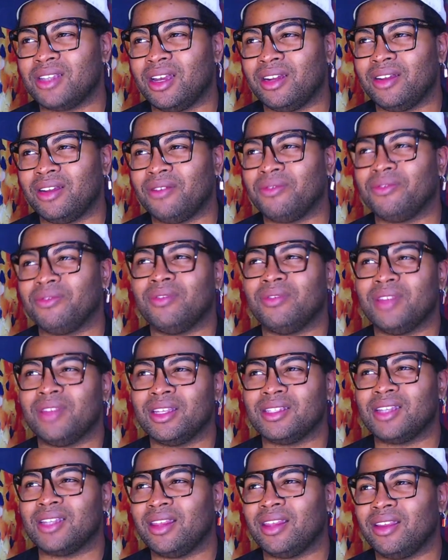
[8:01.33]
of this,
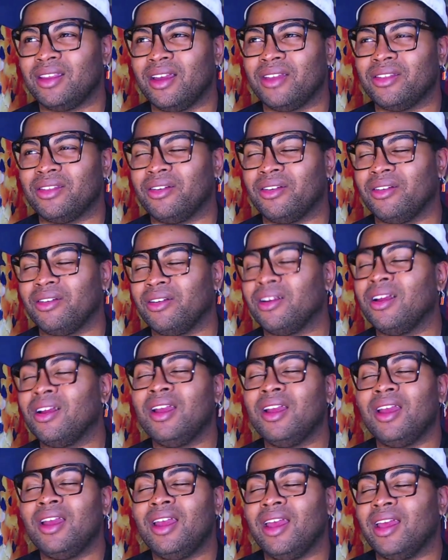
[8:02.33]
that, and the other,
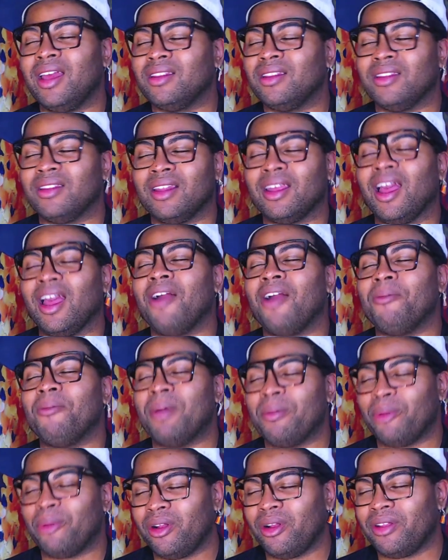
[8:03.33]
and like, I
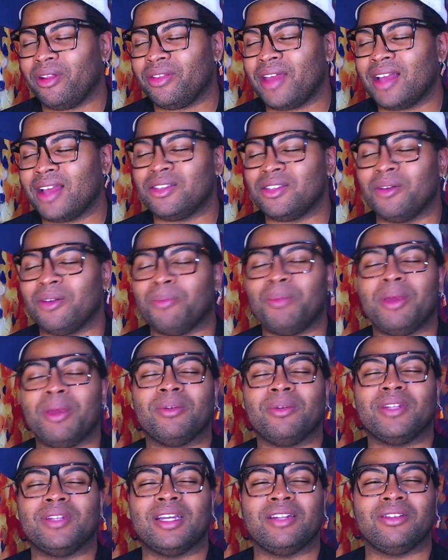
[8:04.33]
remember all of that. So people
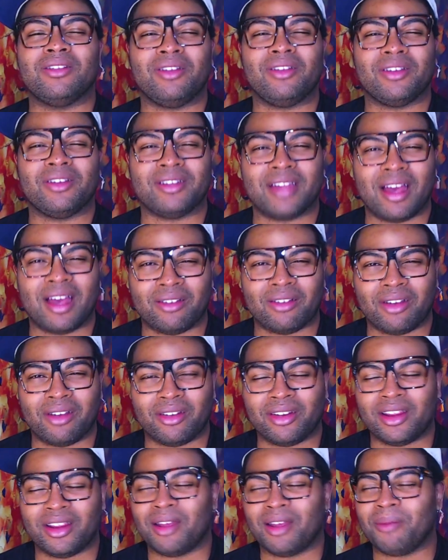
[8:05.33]
tend to look down on
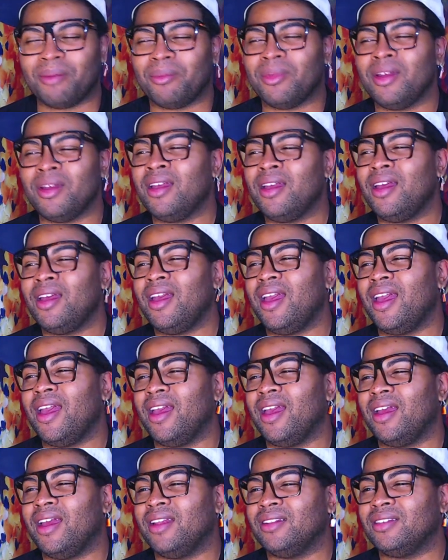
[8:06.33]
him
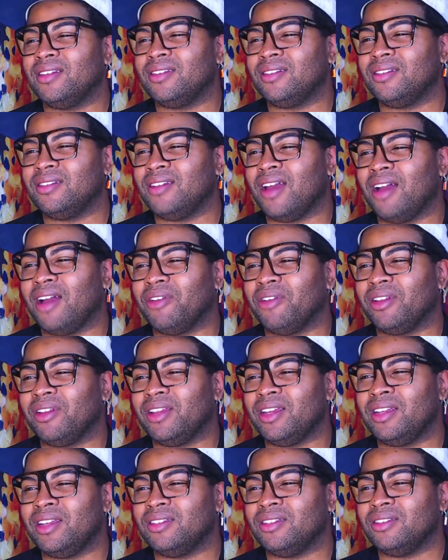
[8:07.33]
and not
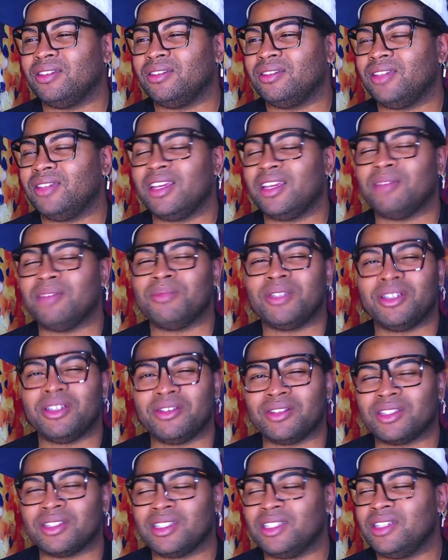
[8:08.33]
really take him
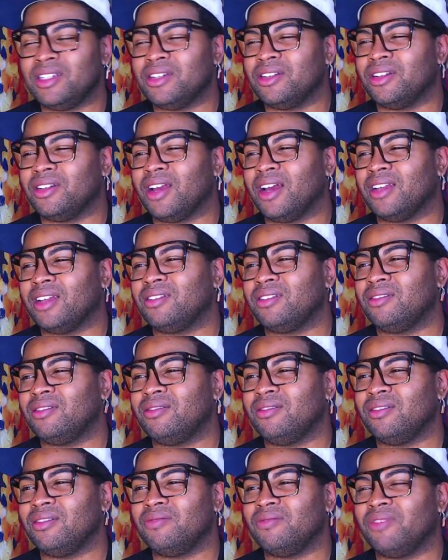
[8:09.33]
seriously or not
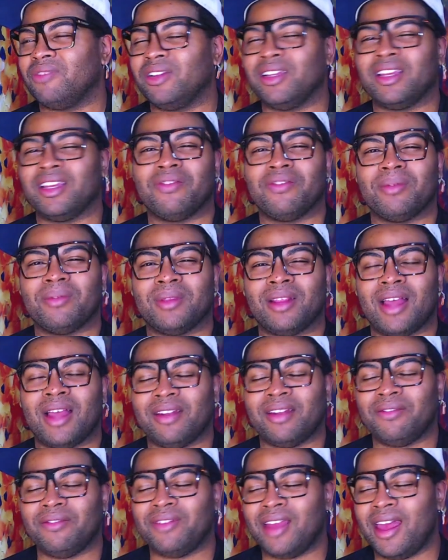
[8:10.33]
really give him the light
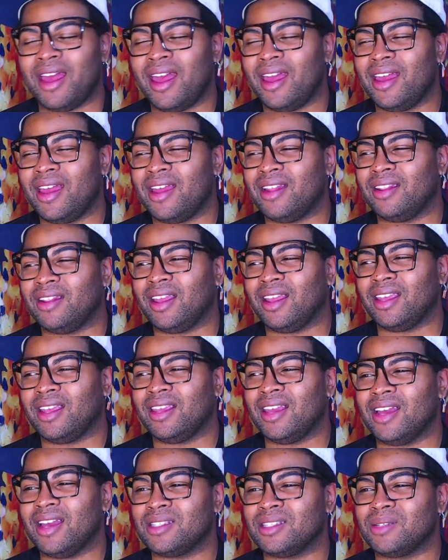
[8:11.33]
of day. And like,
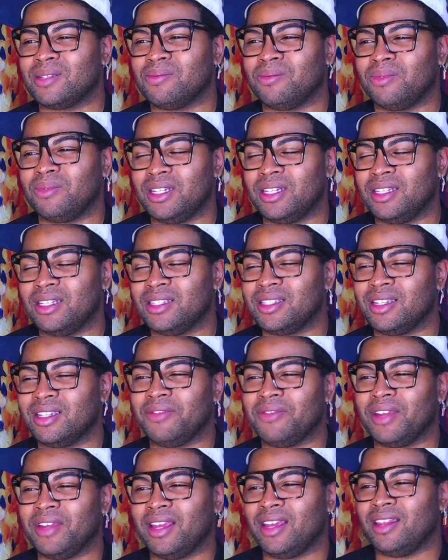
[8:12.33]
yes, he's
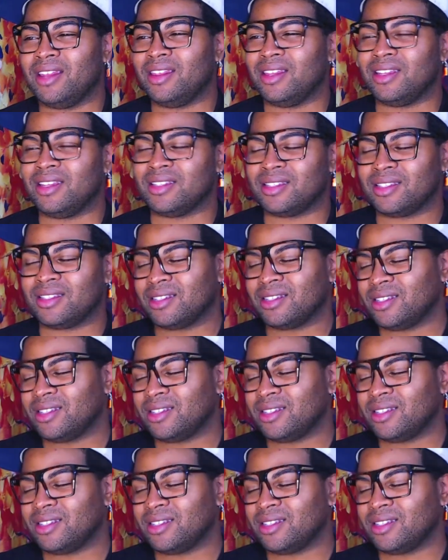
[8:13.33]
living in this